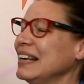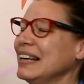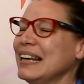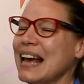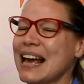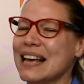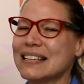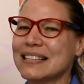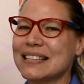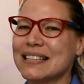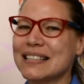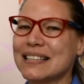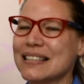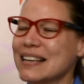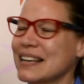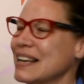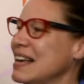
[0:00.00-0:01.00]

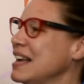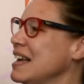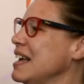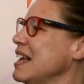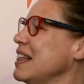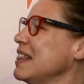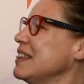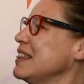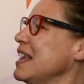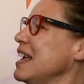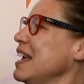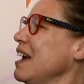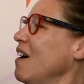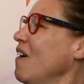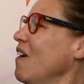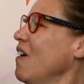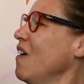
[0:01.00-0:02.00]
Yes,
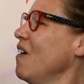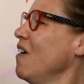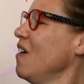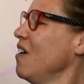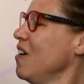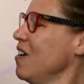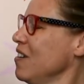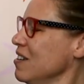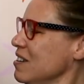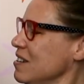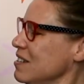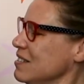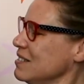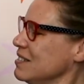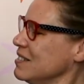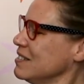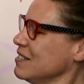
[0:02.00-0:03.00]
they all
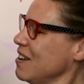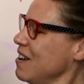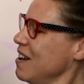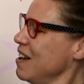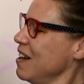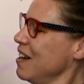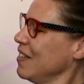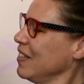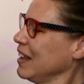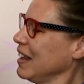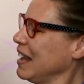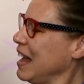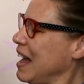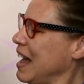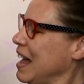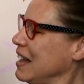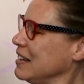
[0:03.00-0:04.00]
saw the
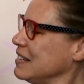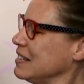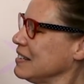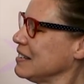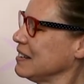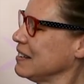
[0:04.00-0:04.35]
cat.